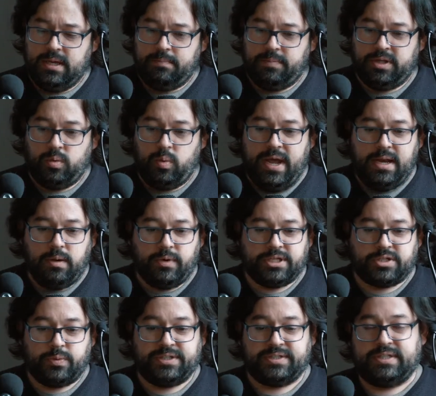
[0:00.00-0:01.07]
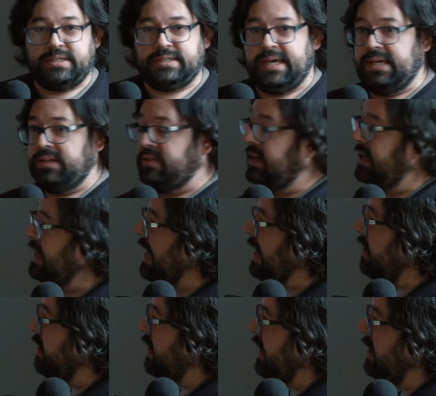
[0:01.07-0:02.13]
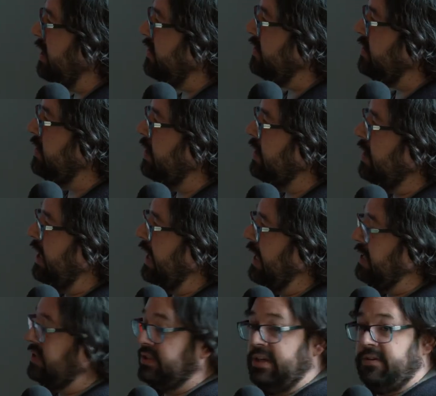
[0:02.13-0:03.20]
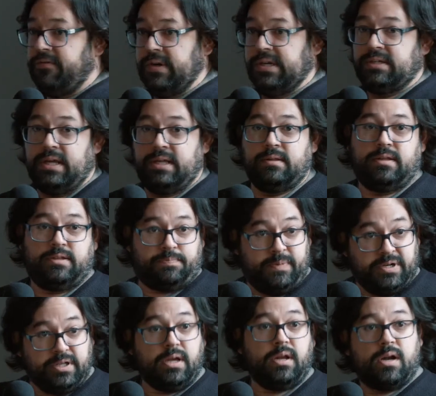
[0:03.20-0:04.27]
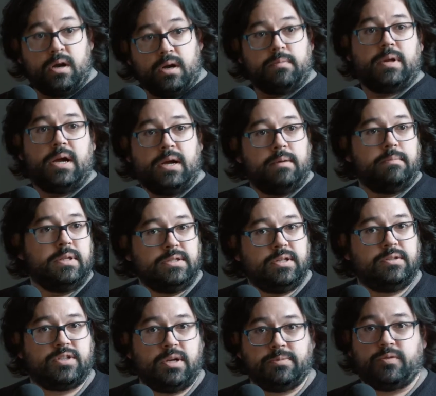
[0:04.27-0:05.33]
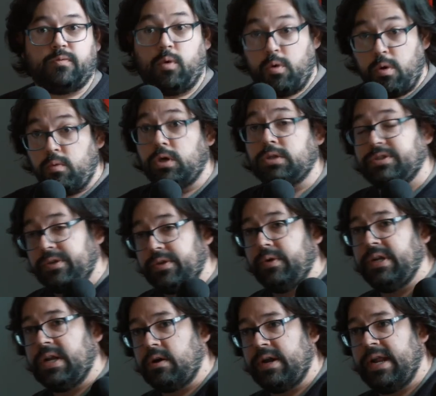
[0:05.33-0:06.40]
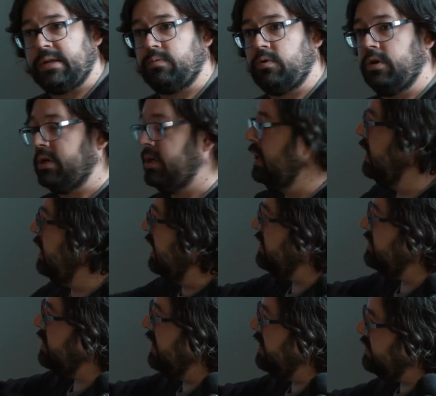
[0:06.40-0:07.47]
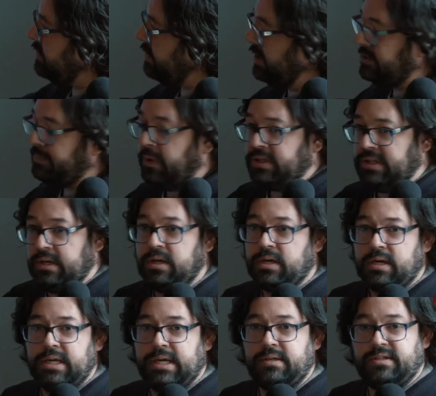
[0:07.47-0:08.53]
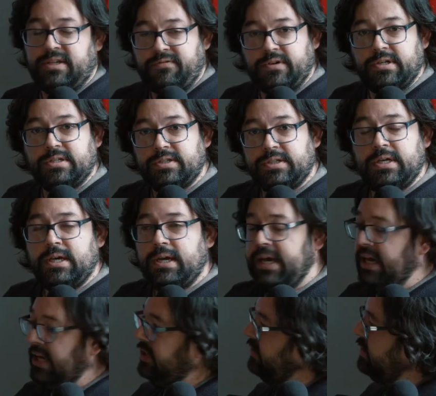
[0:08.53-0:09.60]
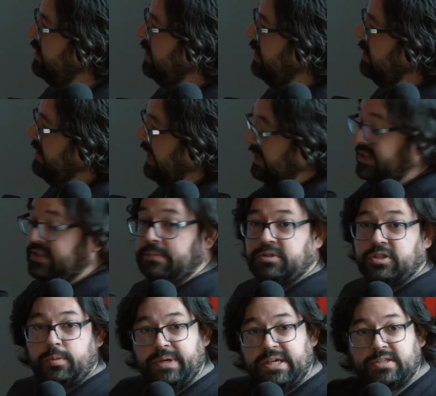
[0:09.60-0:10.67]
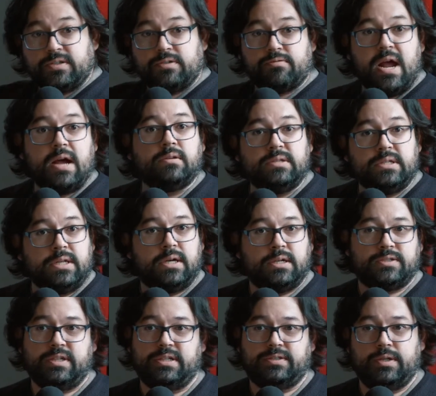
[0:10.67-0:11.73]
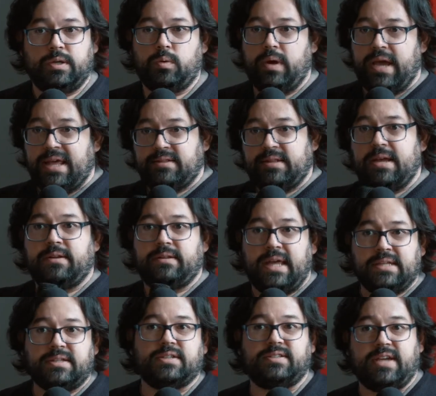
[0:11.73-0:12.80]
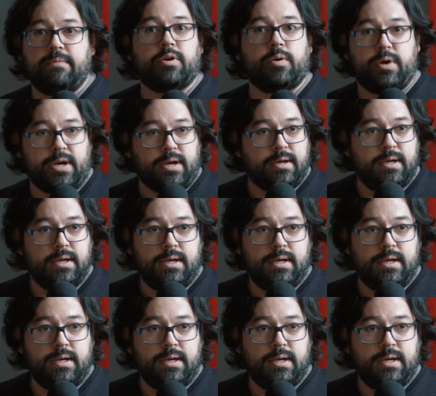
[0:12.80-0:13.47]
But the way in which we see data nowadays, it is different. And in particular, in terms of what we want to do in our network is particularly different. Is data seems to be surrounding us. Data is everywhere.